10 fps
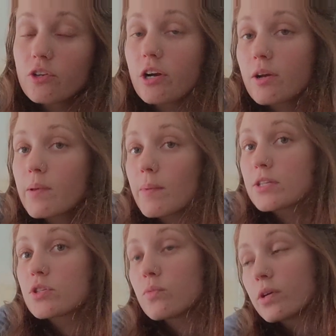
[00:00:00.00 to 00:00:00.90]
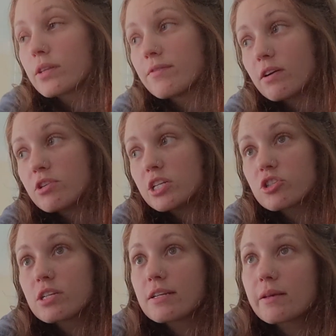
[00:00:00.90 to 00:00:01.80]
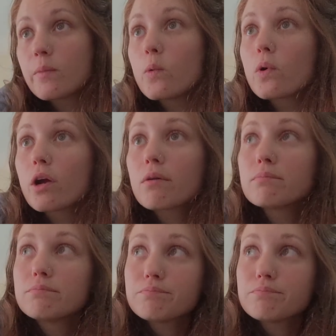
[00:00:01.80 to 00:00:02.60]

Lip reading: They're not going to be messing with the foundation anymore.